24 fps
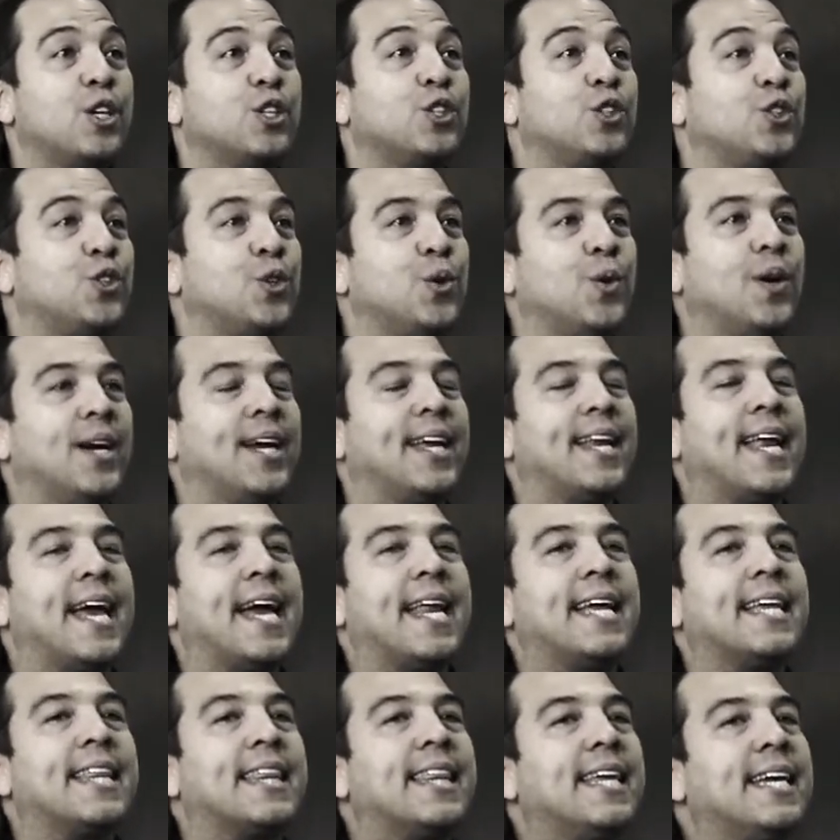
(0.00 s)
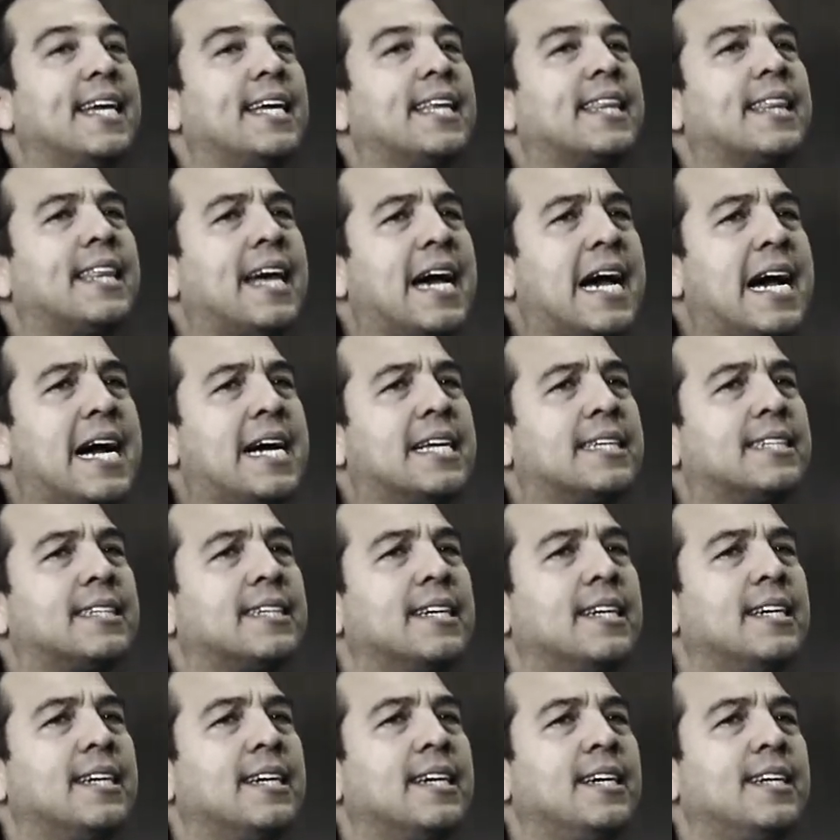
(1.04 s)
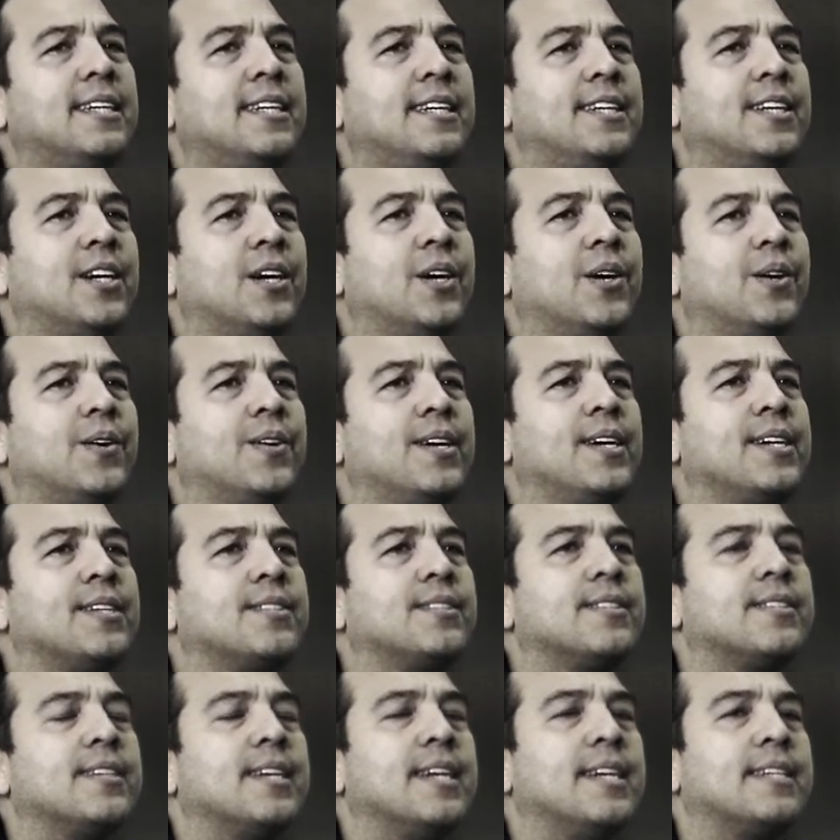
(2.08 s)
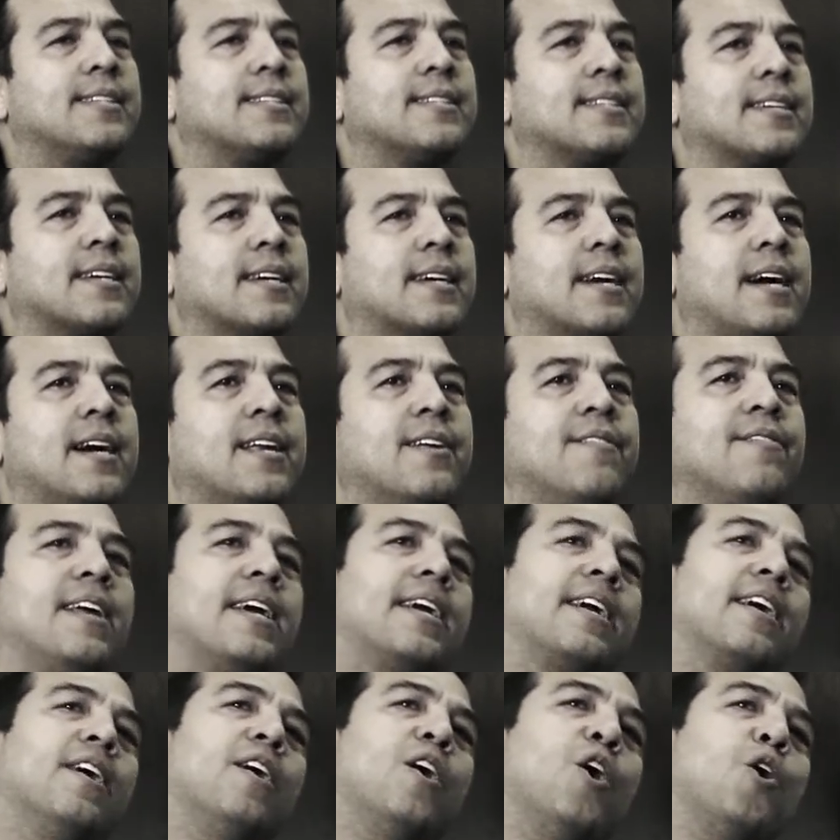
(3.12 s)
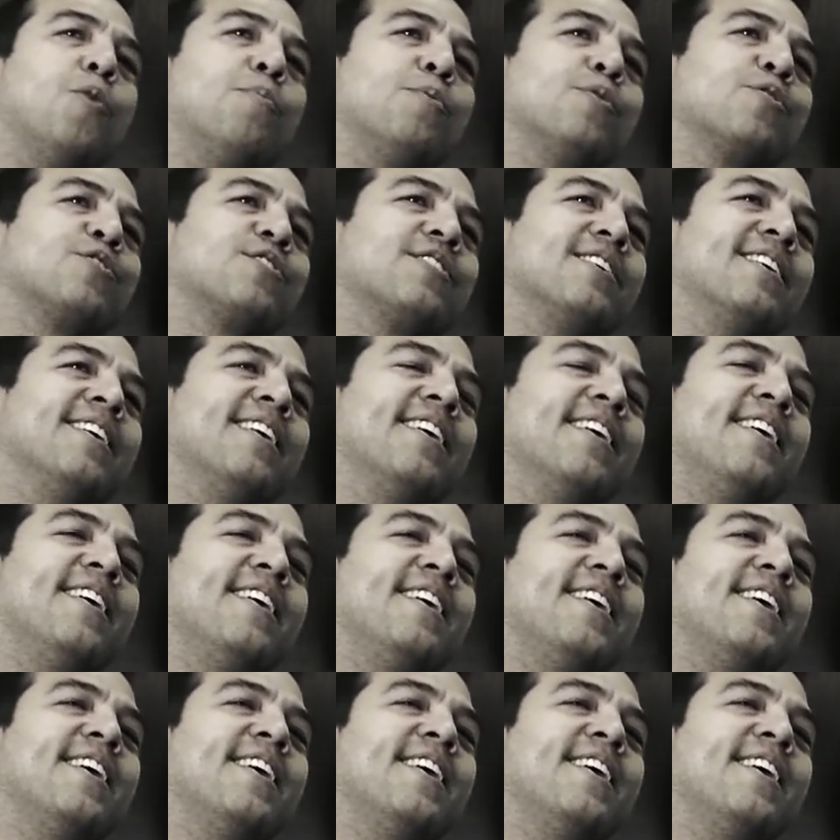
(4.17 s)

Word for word: join. And I think that, you know, it's, it's kind of like a, almost a,